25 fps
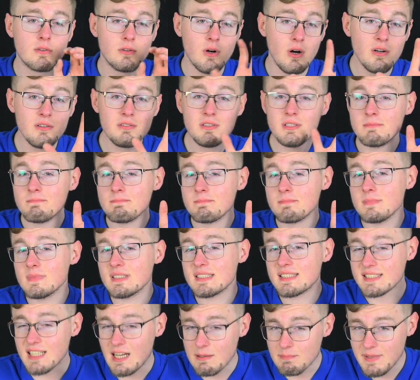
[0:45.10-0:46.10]
Wrong
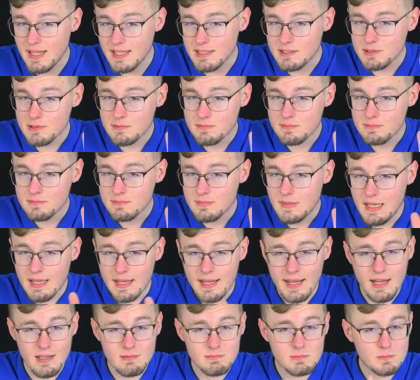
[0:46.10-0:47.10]
subnet
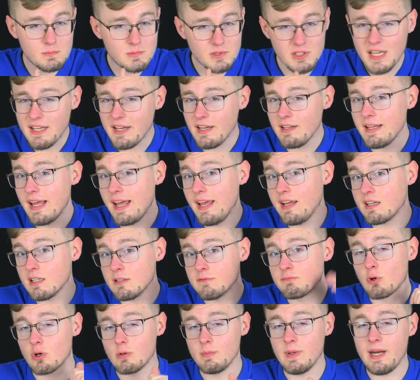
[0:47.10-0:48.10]
and checking a
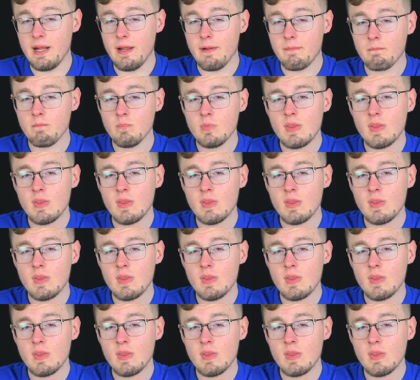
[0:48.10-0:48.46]
conformity.